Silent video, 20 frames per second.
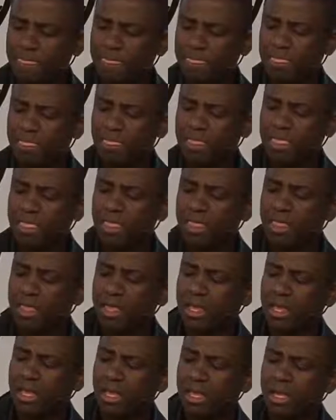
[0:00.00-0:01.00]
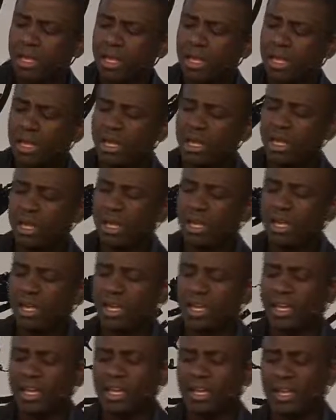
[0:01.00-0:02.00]

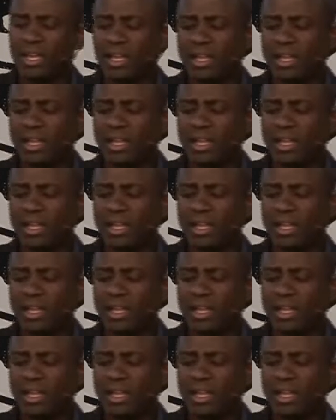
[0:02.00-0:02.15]
Nothing is said.